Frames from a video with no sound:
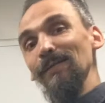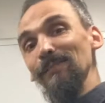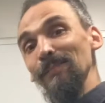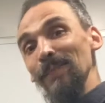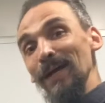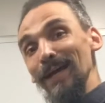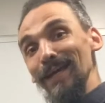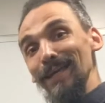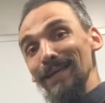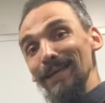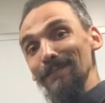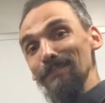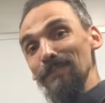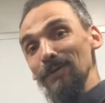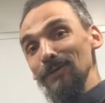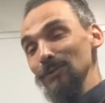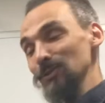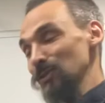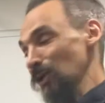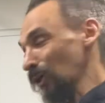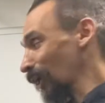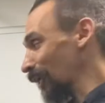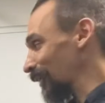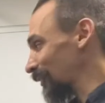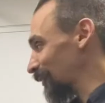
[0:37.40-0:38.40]
my
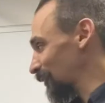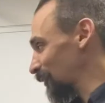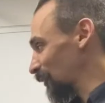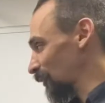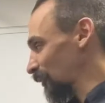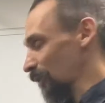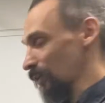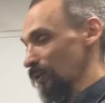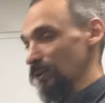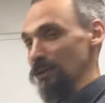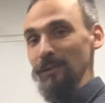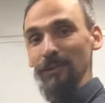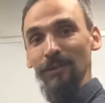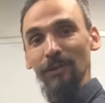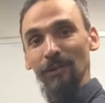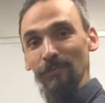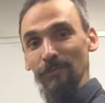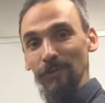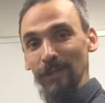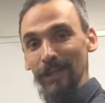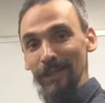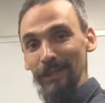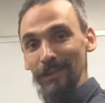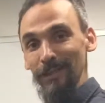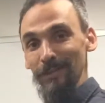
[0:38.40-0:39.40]
box truck, so
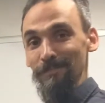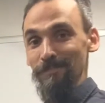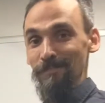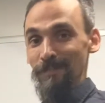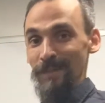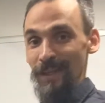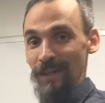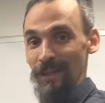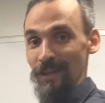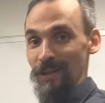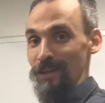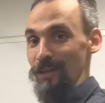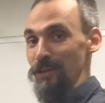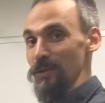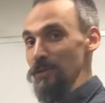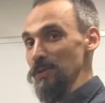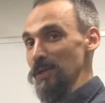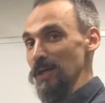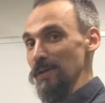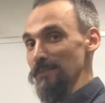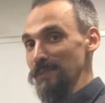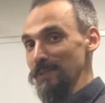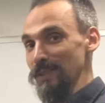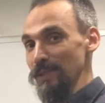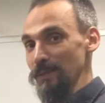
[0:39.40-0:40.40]
hopefully
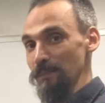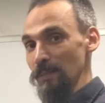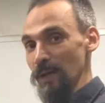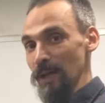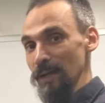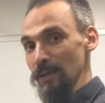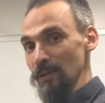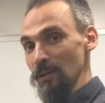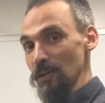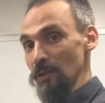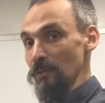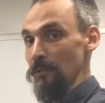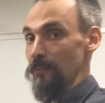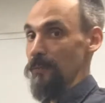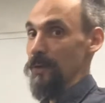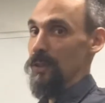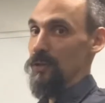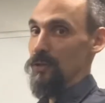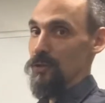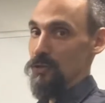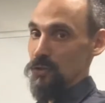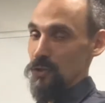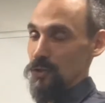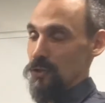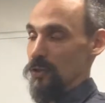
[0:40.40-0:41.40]
you have seen my other
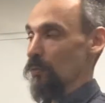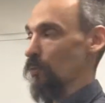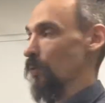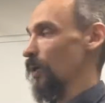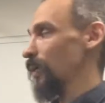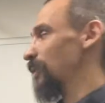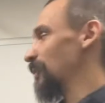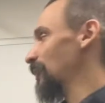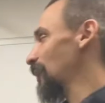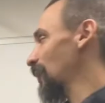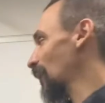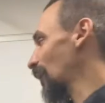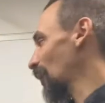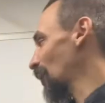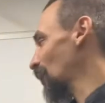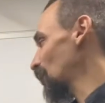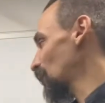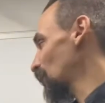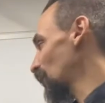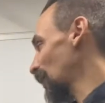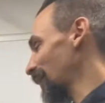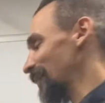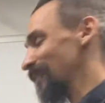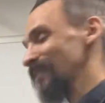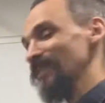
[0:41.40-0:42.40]
videos, otherwise you can
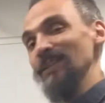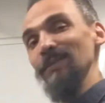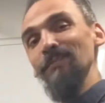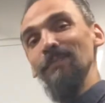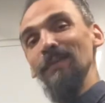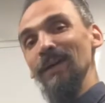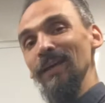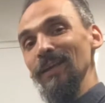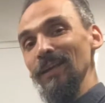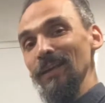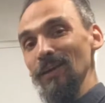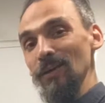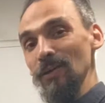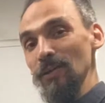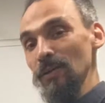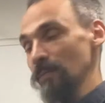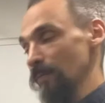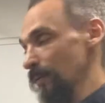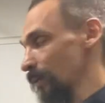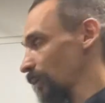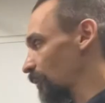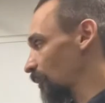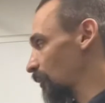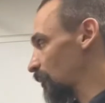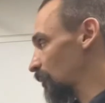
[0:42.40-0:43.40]
go and see my other
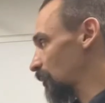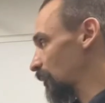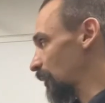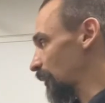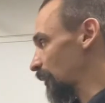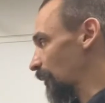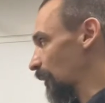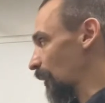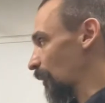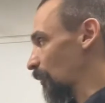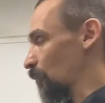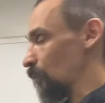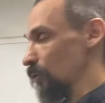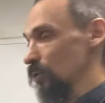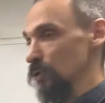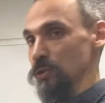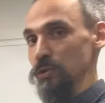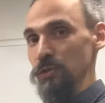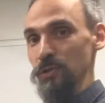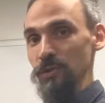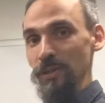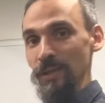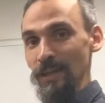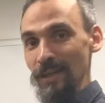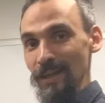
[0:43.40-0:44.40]
videos that I
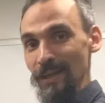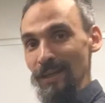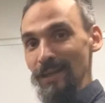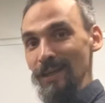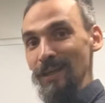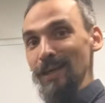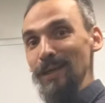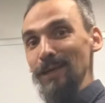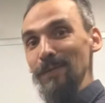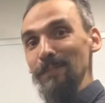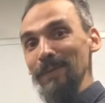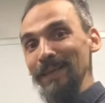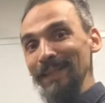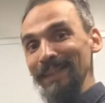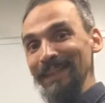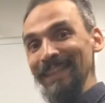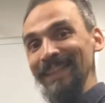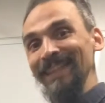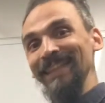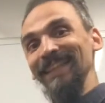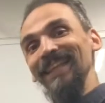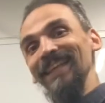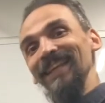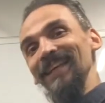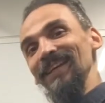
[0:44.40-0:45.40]
was
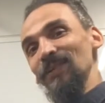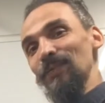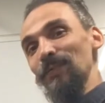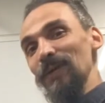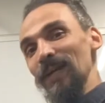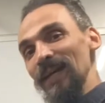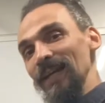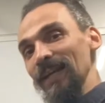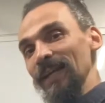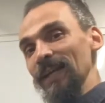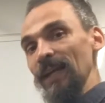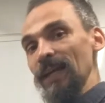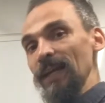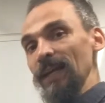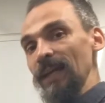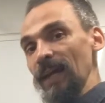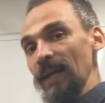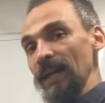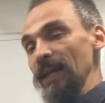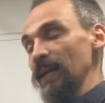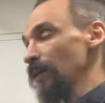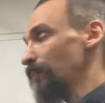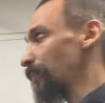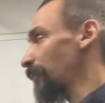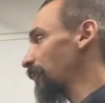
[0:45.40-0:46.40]
building the rack
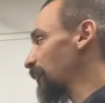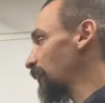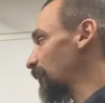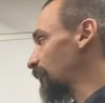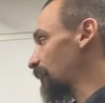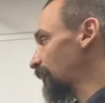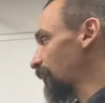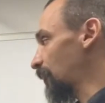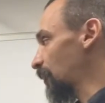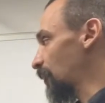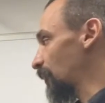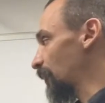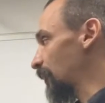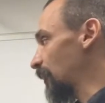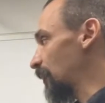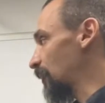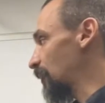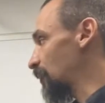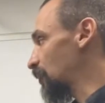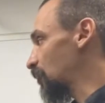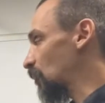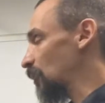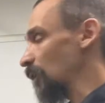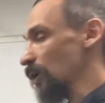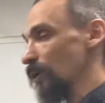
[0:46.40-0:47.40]
and everything for
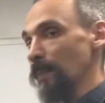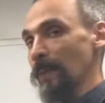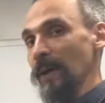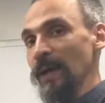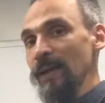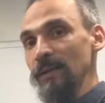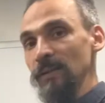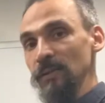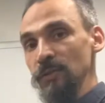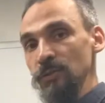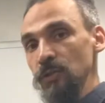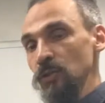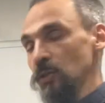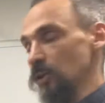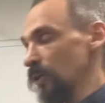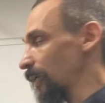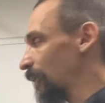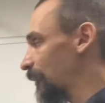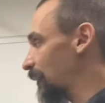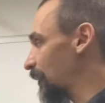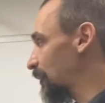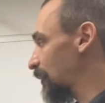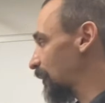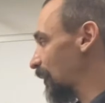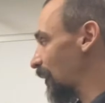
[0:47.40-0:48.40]
the solar panels. So
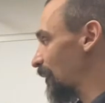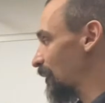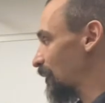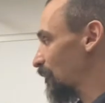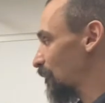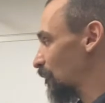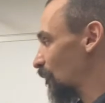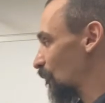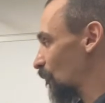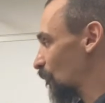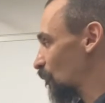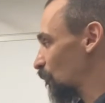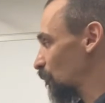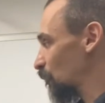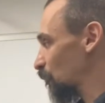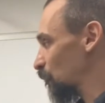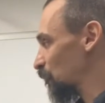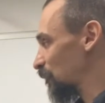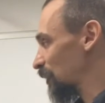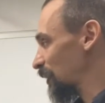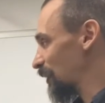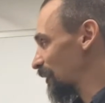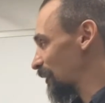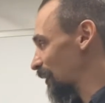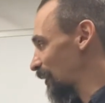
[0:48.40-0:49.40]
in this case you're going to
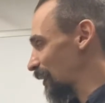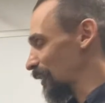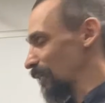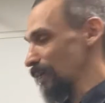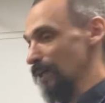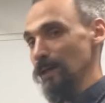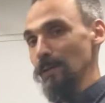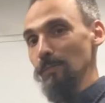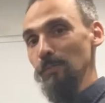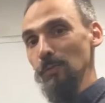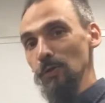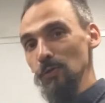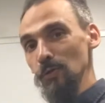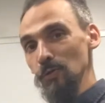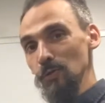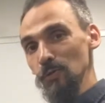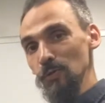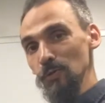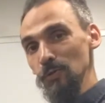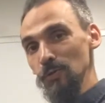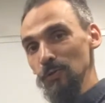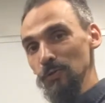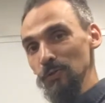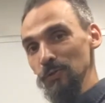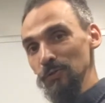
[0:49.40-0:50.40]
see the
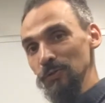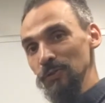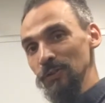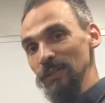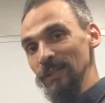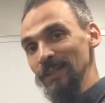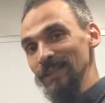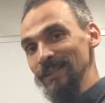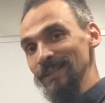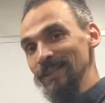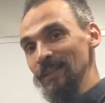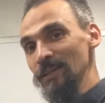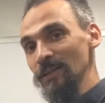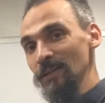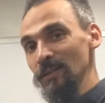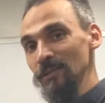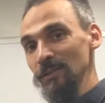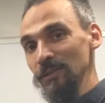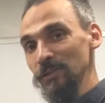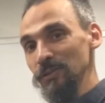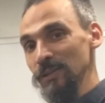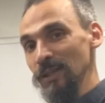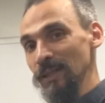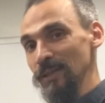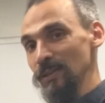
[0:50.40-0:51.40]
blue
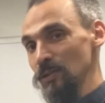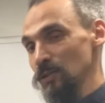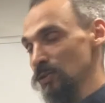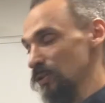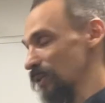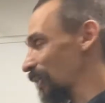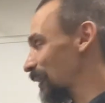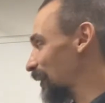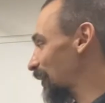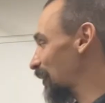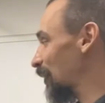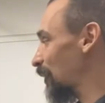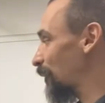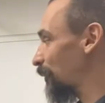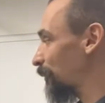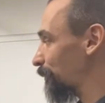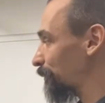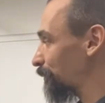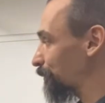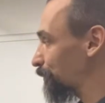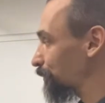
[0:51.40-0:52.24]
circles that you see here.